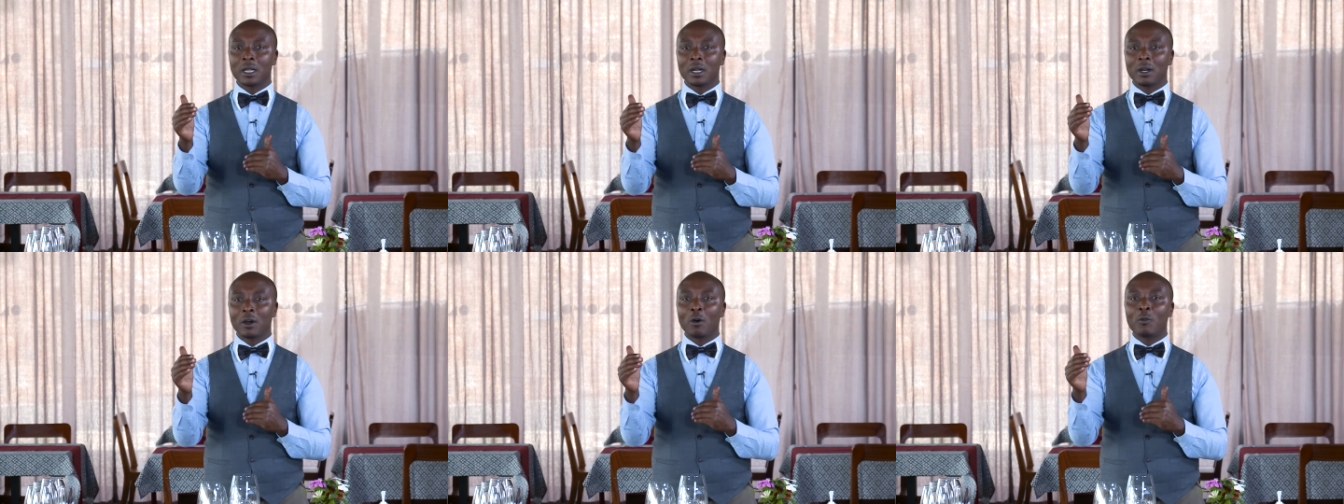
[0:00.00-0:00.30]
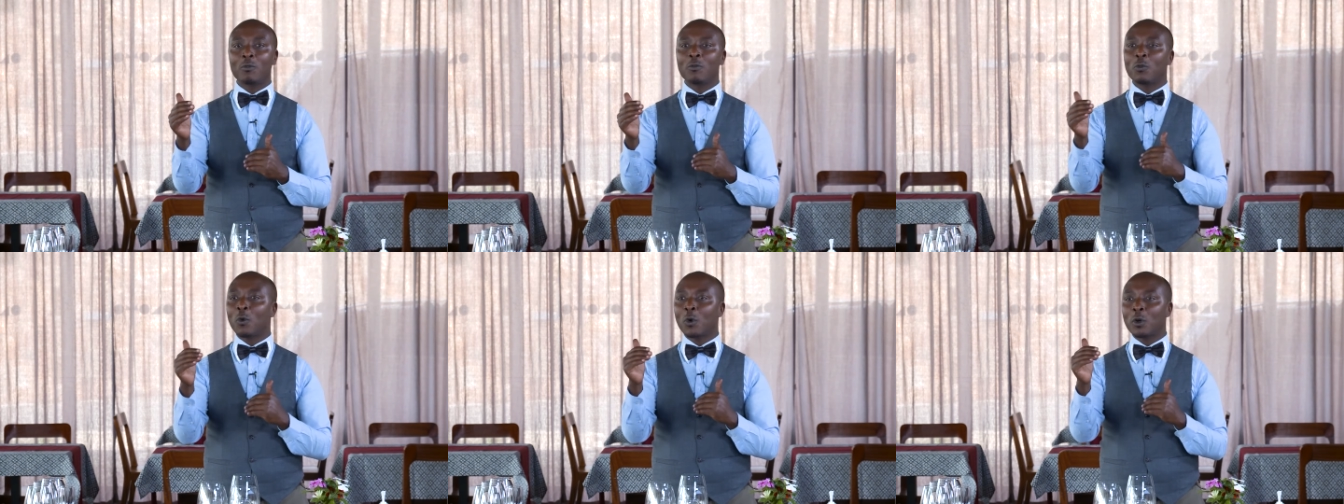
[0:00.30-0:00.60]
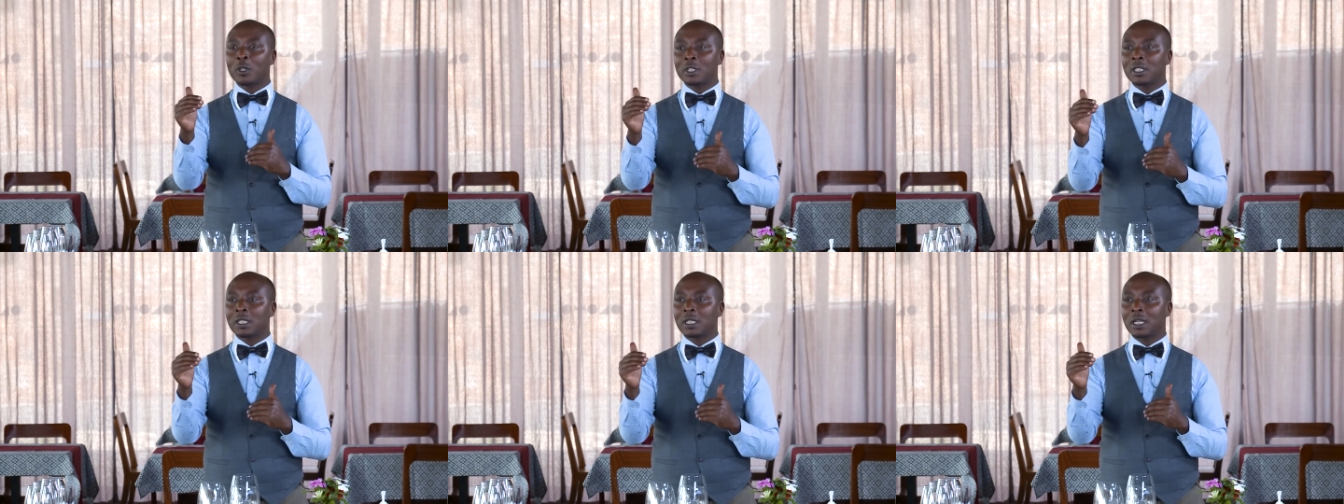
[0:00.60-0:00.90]
of
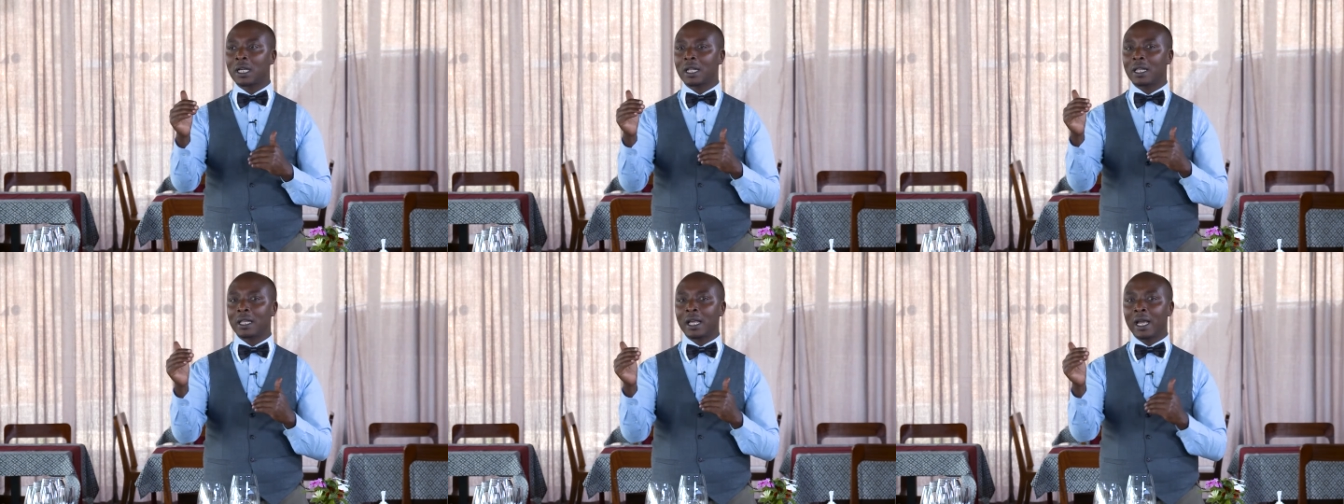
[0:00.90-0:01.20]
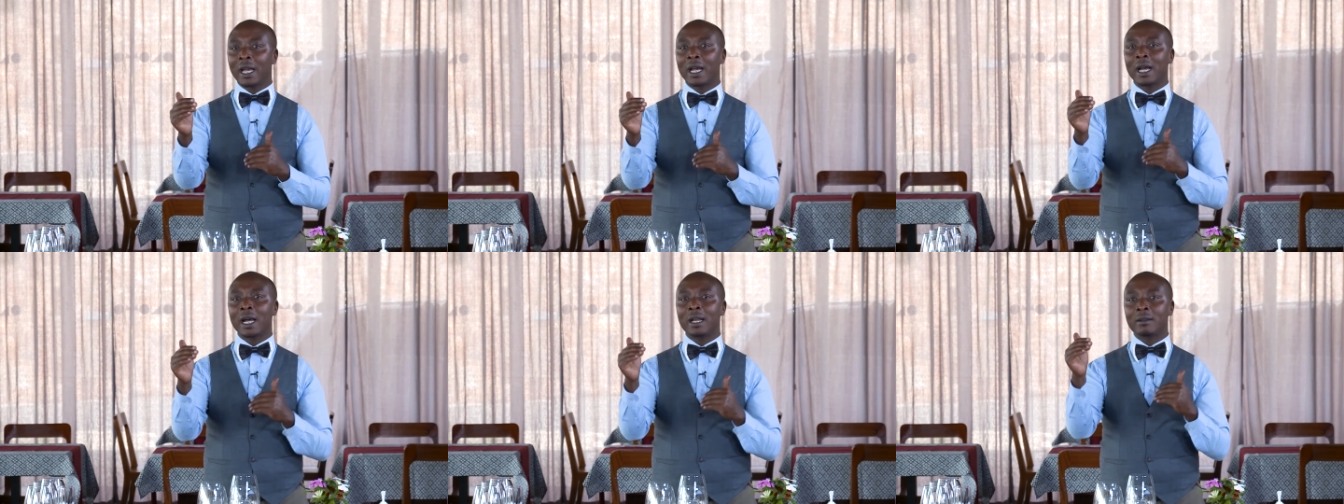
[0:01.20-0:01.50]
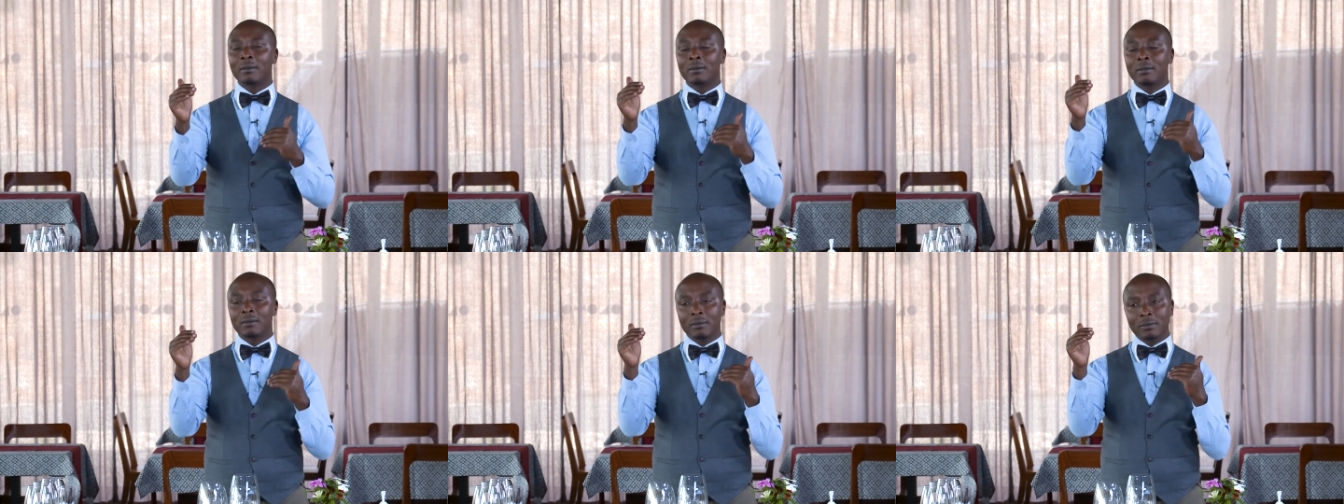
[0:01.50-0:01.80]
what they can
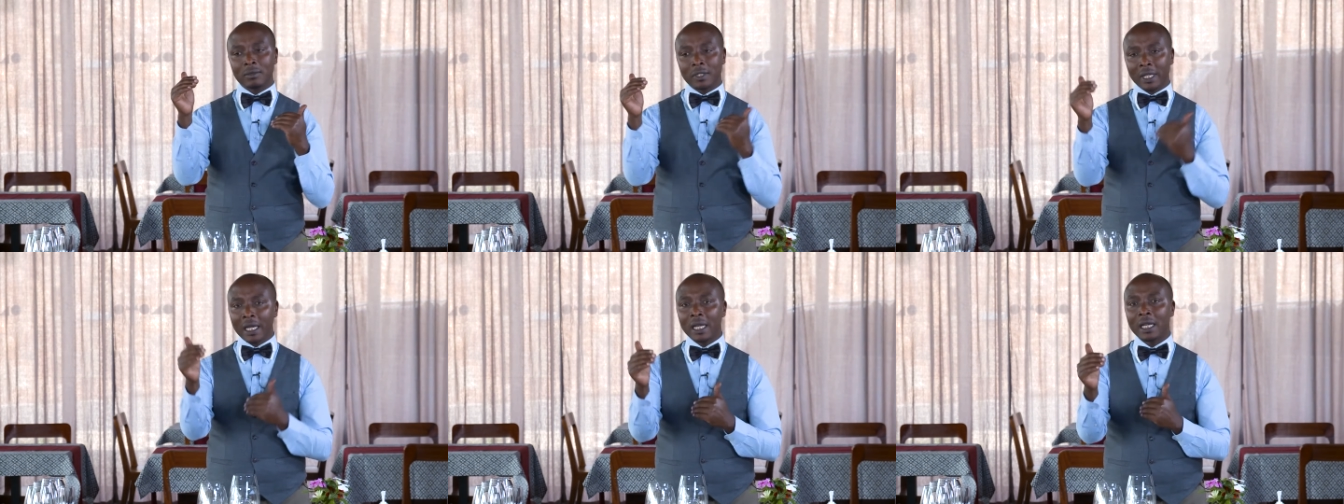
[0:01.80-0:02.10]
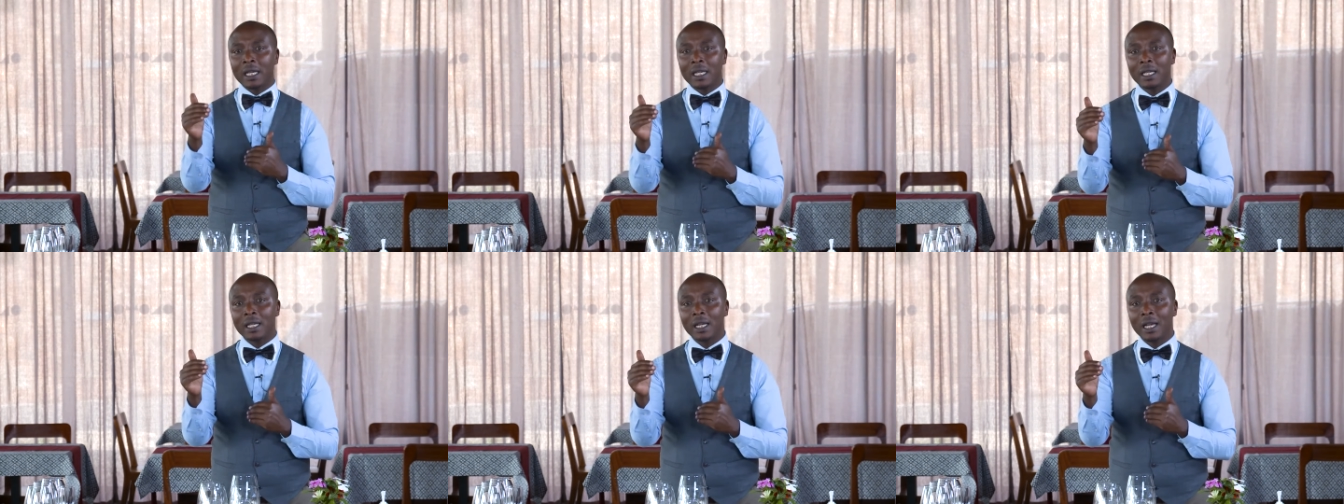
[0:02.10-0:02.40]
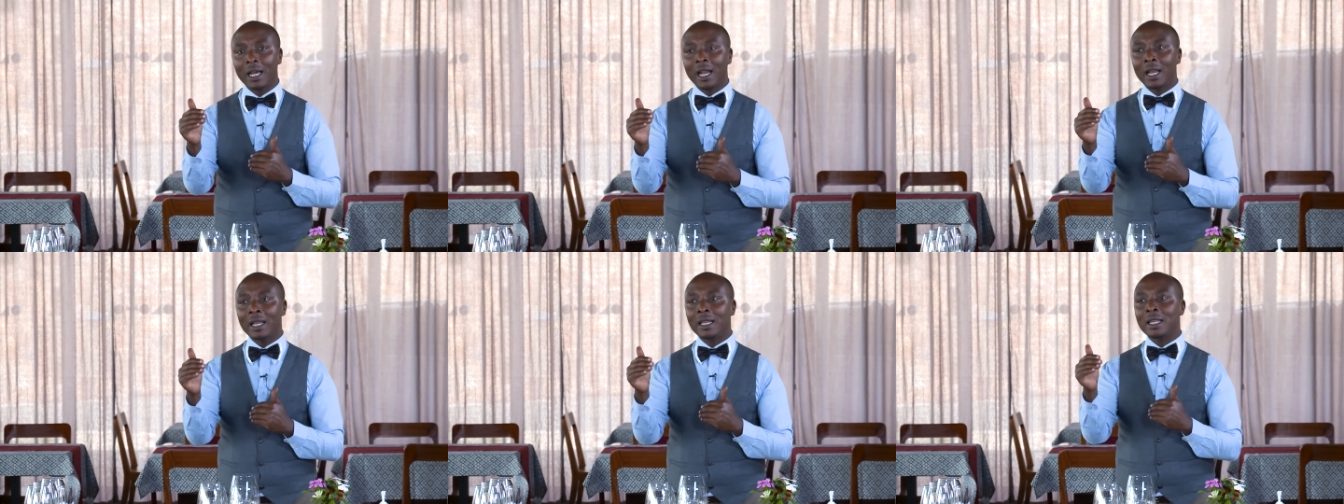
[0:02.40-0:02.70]
take,
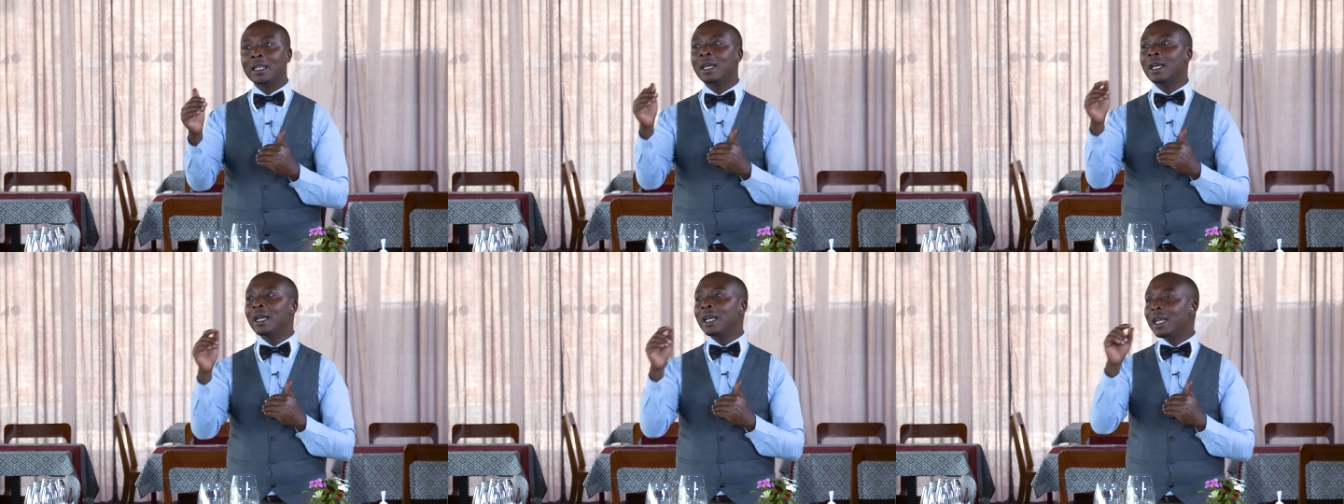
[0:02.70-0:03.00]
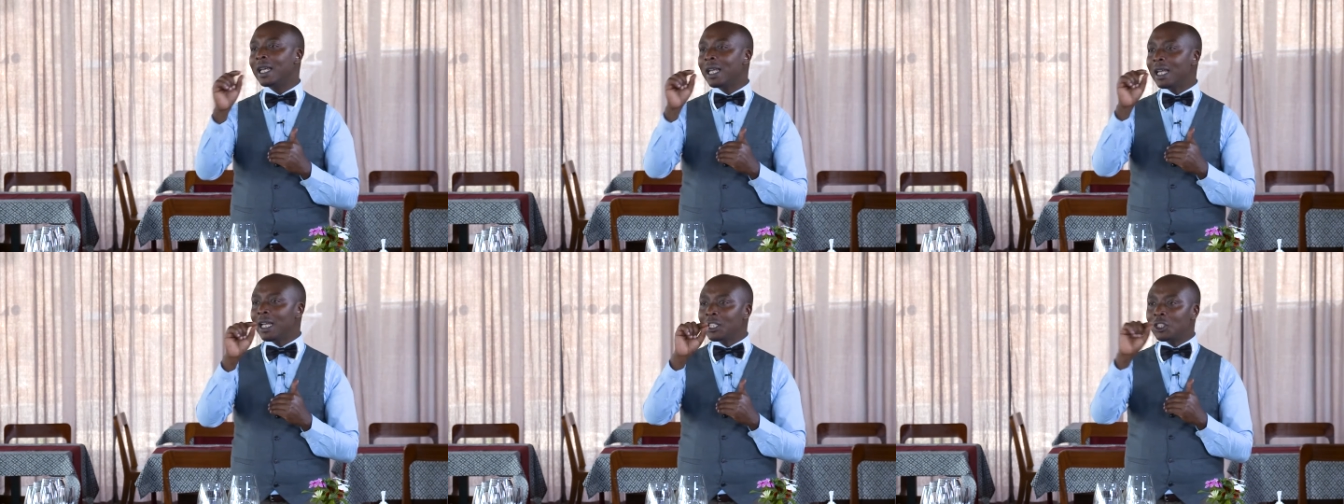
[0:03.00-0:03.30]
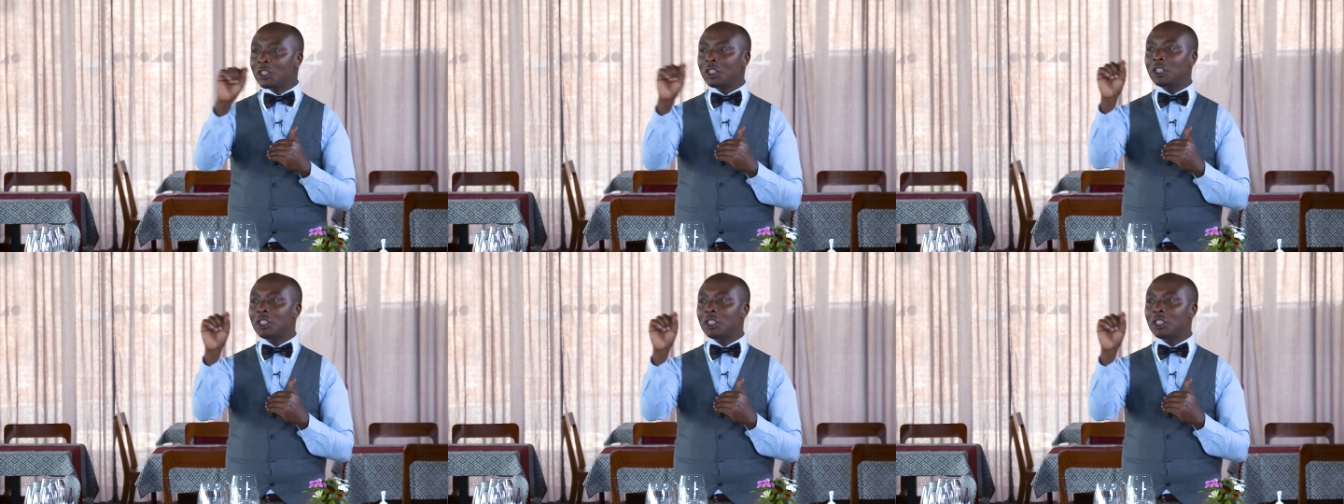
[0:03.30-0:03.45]
and each